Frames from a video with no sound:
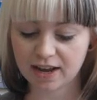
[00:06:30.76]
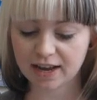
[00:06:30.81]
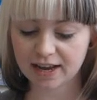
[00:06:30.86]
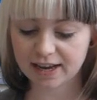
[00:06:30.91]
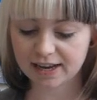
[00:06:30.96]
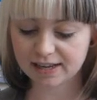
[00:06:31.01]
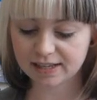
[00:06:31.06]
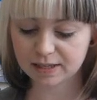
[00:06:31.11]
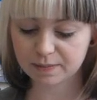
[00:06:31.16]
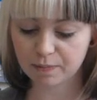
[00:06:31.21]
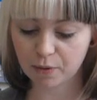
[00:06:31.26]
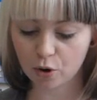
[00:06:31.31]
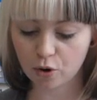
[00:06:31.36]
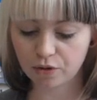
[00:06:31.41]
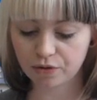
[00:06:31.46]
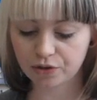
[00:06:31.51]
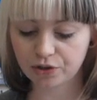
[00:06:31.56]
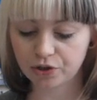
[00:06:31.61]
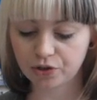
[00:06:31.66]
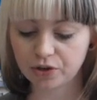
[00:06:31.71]
is
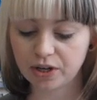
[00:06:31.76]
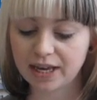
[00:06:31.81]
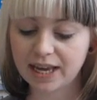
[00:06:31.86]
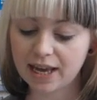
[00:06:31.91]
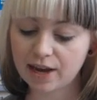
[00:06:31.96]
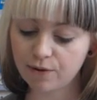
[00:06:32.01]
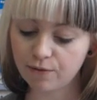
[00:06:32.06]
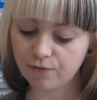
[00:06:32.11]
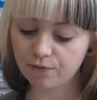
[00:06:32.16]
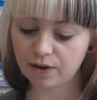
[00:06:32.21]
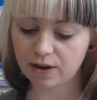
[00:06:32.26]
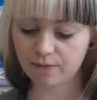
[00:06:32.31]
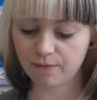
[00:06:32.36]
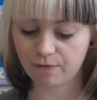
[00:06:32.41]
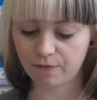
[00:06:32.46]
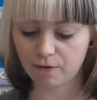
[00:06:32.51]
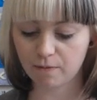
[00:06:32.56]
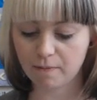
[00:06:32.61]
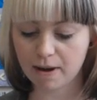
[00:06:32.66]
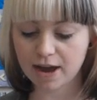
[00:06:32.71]
both to give
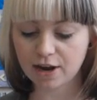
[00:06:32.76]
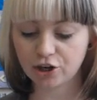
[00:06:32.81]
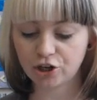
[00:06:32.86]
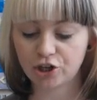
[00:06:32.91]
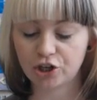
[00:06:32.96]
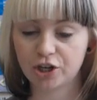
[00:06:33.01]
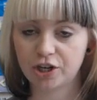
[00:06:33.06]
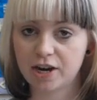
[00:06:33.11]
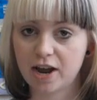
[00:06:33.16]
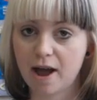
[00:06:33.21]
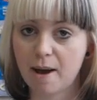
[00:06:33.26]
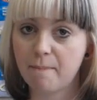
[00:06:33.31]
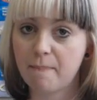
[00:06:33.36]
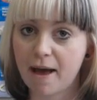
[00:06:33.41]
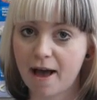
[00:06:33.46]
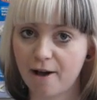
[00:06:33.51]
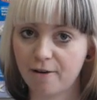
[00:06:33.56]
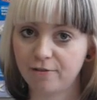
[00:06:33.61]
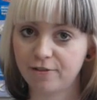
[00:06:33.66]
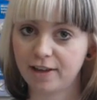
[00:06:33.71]
information
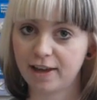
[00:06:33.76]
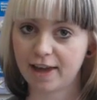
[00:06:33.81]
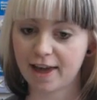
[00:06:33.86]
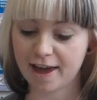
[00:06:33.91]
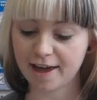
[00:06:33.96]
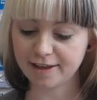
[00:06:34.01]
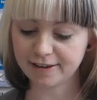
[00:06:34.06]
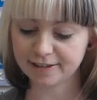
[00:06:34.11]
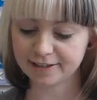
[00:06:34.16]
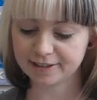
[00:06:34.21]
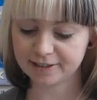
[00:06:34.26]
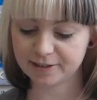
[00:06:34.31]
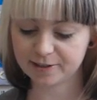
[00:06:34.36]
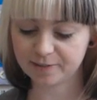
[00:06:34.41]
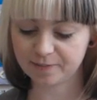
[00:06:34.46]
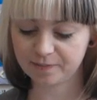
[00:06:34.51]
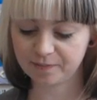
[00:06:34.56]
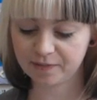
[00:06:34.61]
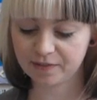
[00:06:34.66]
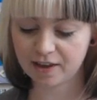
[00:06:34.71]
about the guest
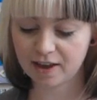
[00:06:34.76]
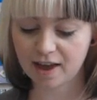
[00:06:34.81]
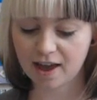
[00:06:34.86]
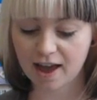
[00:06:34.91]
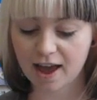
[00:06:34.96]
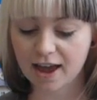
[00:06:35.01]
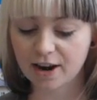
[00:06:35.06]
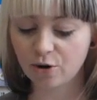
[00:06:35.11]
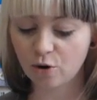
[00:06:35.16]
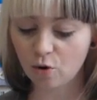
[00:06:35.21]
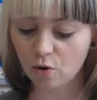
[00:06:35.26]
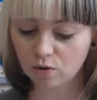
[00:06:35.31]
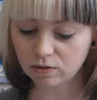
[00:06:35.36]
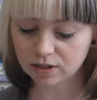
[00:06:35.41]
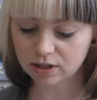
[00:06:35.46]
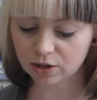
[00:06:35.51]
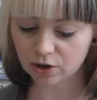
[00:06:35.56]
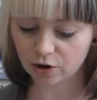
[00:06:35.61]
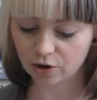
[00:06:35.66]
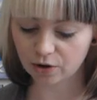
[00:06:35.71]
and
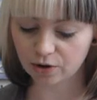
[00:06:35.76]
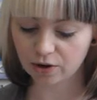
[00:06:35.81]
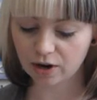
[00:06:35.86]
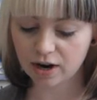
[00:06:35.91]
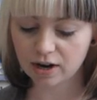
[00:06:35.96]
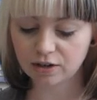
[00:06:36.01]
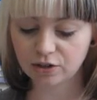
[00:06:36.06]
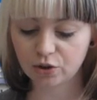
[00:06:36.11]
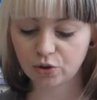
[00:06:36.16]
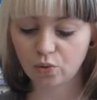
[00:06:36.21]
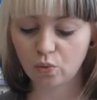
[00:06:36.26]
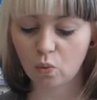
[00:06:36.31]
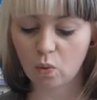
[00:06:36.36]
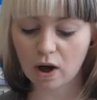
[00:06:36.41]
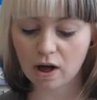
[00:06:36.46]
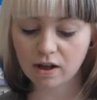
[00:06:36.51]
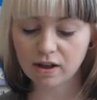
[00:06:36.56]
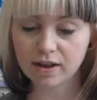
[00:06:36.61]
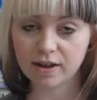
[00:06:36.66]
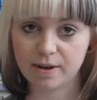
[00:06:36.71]
also to
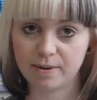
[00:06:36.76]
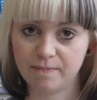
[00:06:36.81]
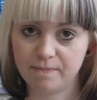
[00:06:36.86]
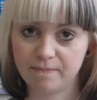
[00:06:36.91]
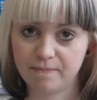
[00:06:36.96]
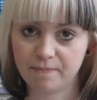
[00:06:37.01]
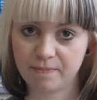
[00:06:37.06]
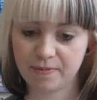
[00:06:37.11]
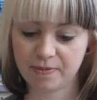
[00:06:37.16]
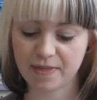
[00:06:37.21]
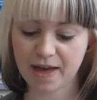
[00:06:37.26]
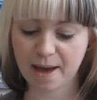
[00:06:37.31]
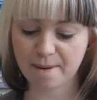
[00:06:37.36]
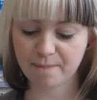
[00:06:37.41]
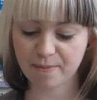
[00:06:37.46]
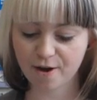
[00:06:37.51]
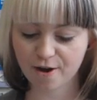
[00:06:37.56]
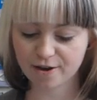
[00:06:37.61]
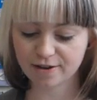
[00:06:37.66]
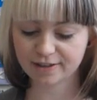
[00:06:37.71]
welcome that
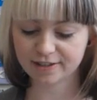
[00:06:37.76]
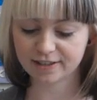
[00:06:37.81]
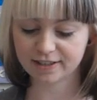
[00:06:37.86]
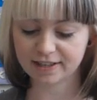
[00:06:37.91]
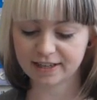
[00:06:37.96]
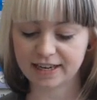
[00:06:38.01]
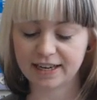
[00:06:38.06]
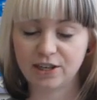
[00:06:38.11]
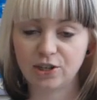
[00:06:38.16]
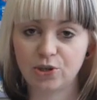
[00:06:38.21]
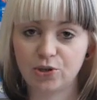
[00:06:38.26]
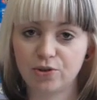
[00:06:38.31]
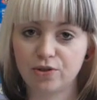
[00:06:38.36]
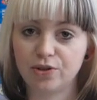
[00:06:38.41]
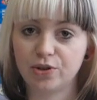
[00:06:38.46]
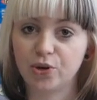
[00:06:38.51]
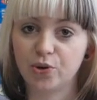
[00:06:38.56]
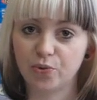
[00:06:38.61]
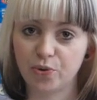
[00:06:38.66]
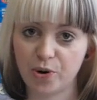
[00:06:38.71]
person into
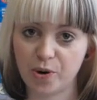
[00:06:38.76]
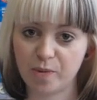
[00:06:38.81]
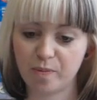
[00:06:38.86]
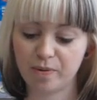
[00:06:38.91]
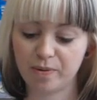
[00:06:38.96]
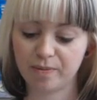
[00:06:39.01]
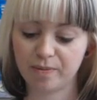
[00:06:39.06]
the group.